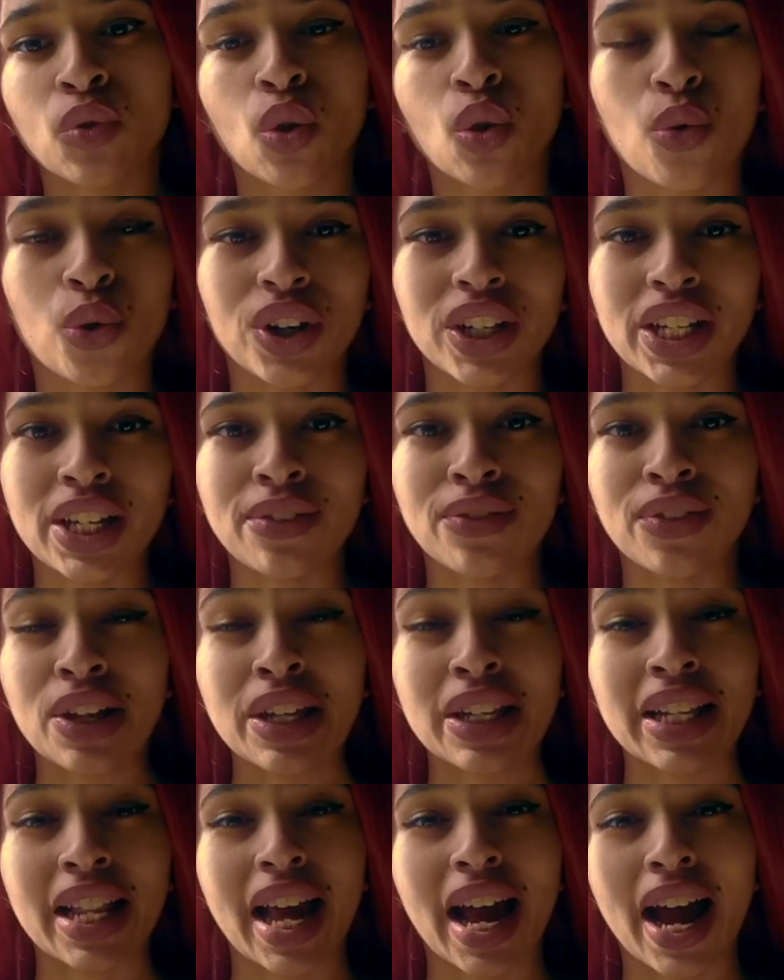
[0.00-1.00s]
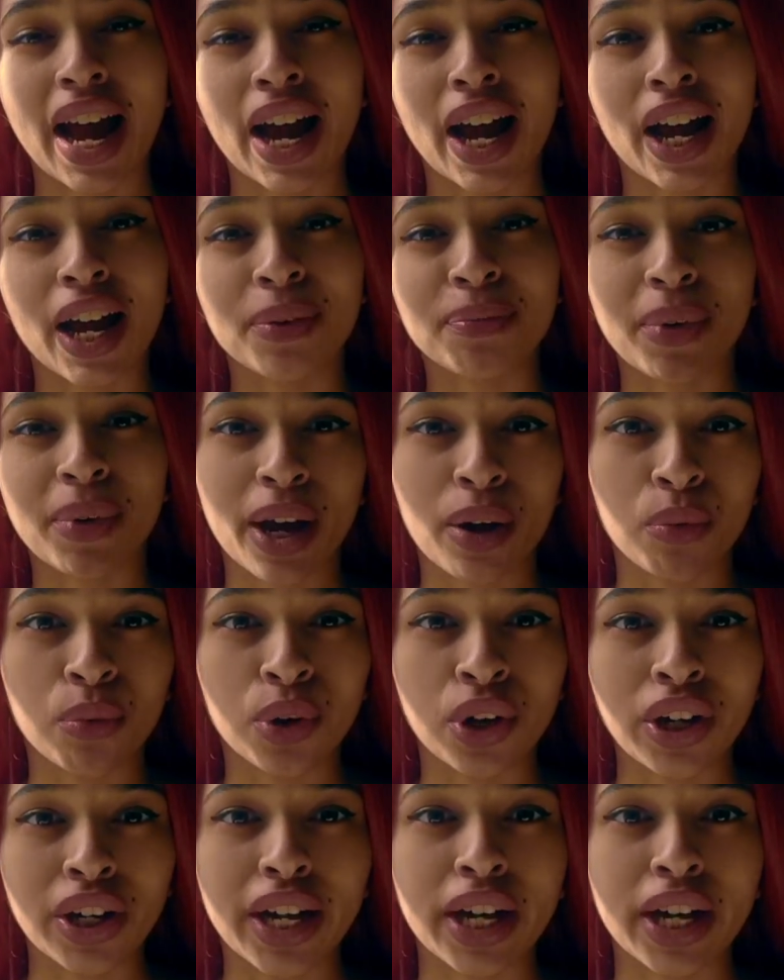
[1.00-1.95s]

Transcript: or even at work.